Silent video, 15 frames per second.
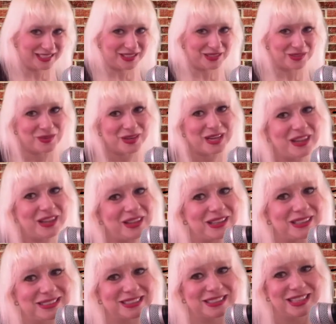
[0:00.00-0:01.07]

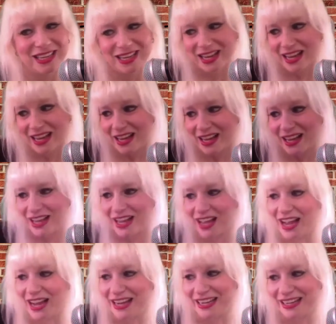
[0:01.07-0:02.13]
Well,
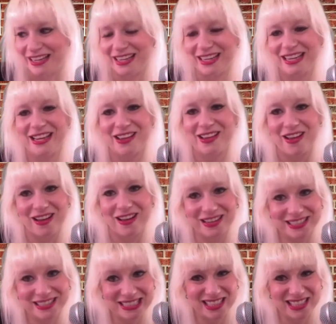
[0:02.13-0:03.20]
I
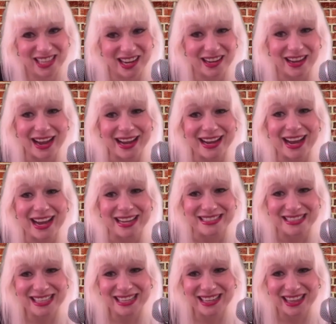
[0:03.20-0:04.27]
honestly
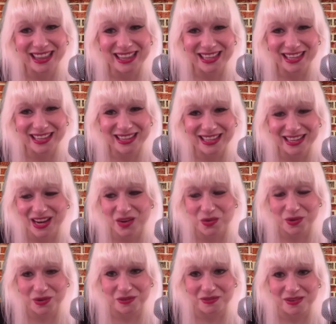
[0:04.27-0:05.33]
didn't think that I
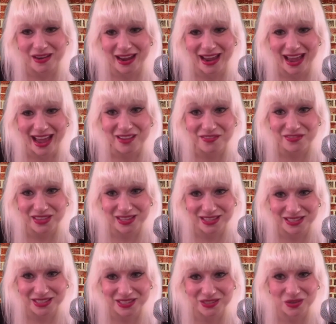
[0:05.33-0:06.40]
would have
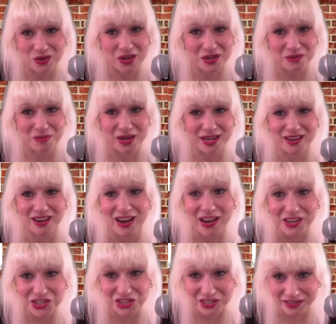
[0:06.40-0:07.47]
this on my
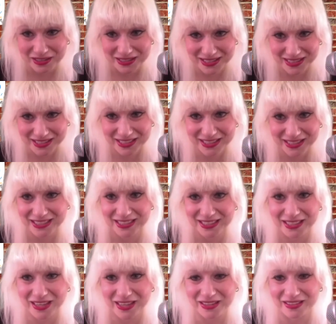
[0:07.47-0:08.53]
conscience
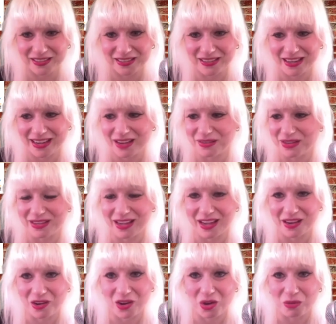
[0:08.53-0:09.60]

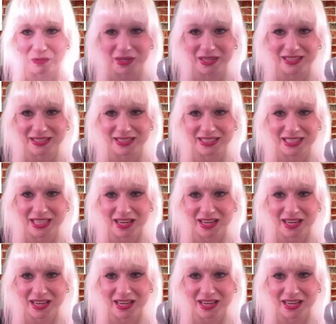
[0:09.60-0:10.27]
at all, because